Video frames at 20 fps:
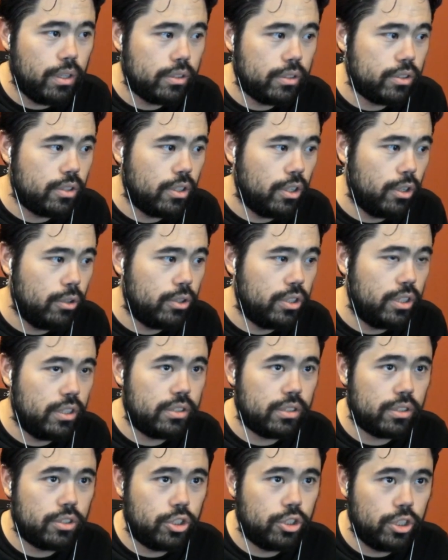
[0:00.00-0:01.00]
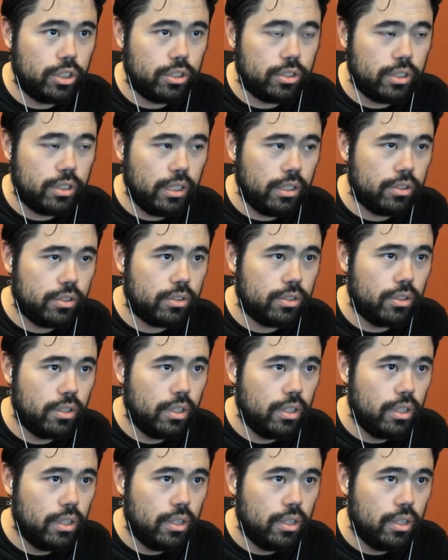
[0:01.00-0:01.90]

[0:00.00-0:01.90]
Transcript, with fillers: Let's go d6, g6.